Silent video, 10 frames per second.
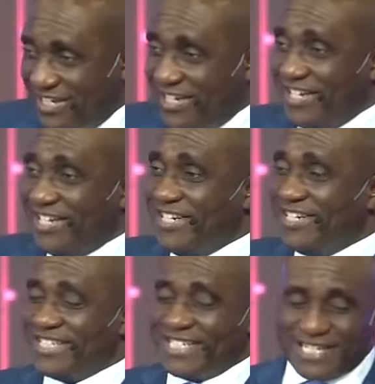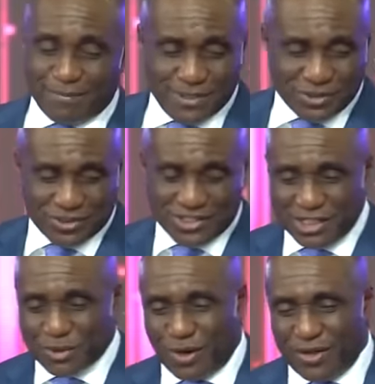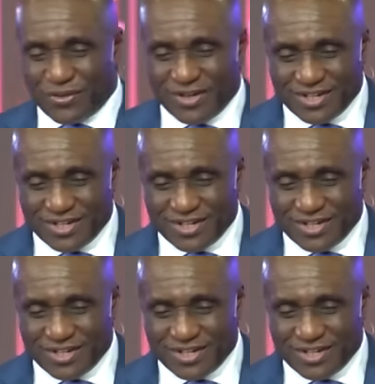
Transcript: D, determination. D is what?